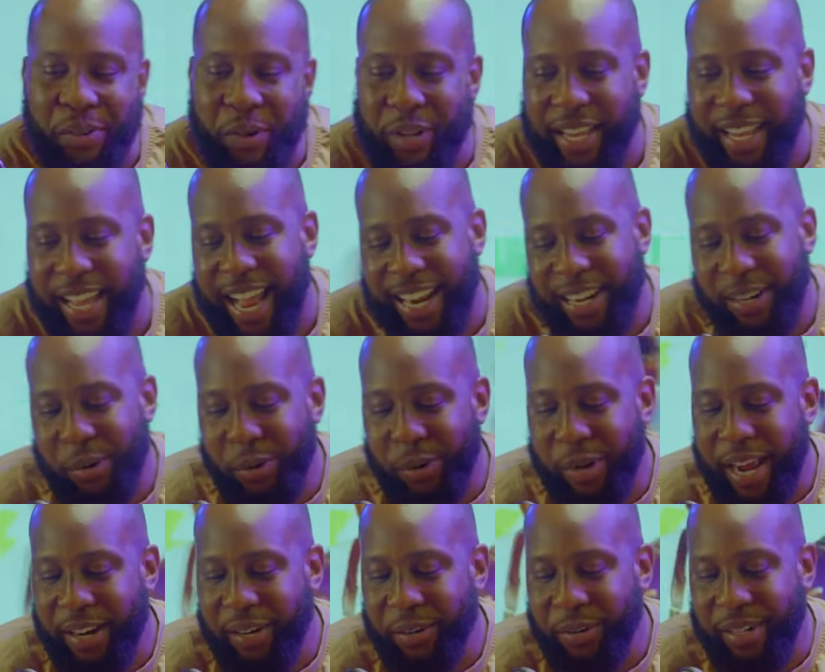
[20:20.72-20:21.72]
Okay, I know,
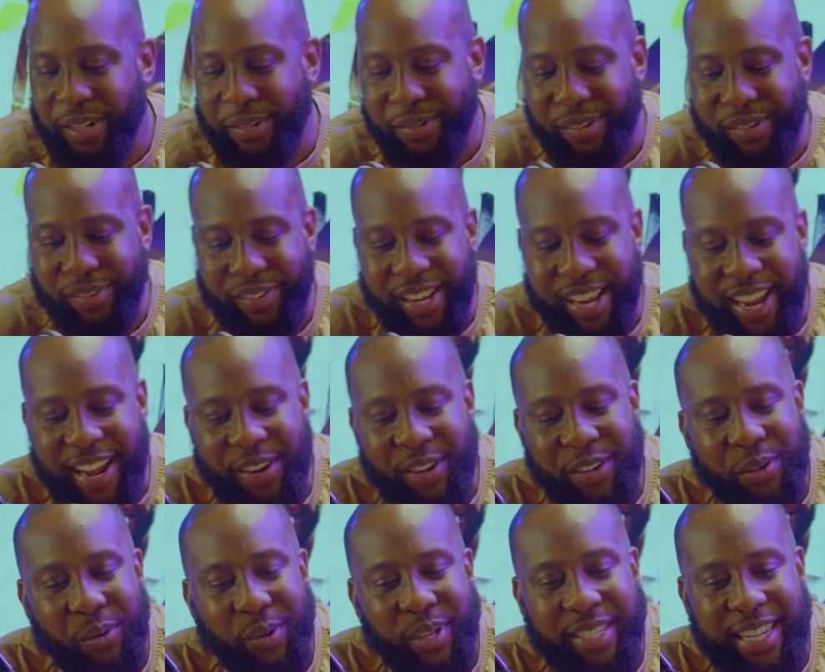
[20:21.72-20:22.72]
I know them. So I know
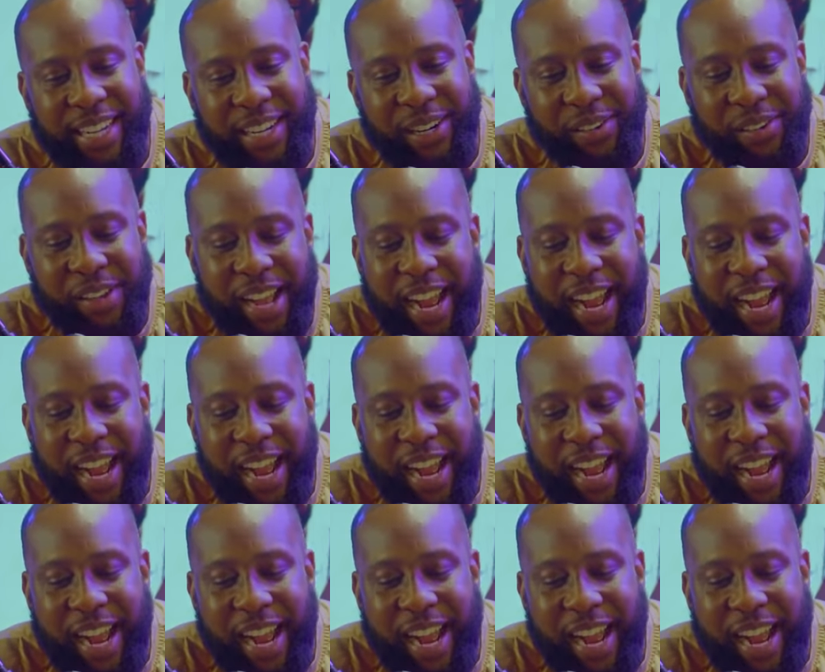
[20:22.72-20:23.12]
the ones I love.